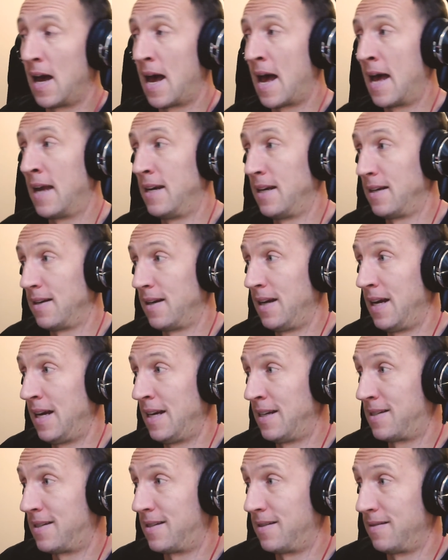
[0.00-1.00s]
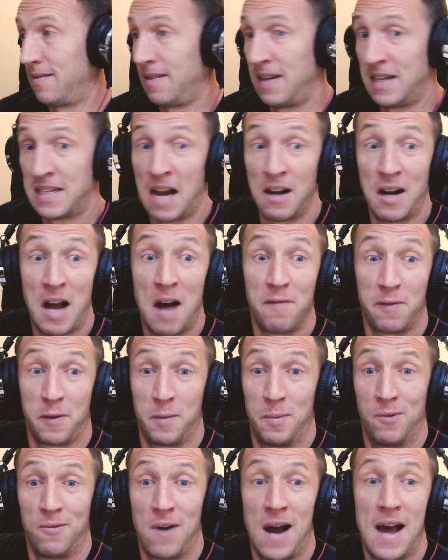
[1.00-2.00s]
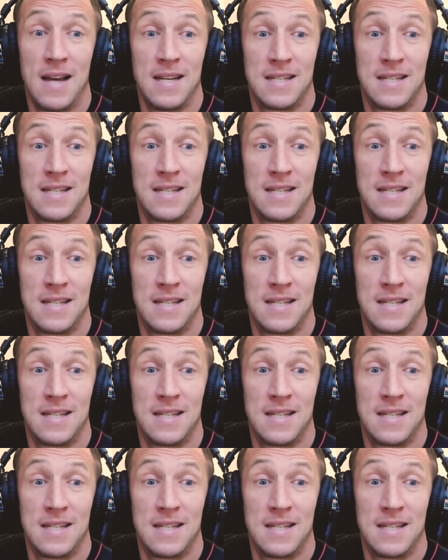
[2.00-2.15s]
and it's uncomfortable, right?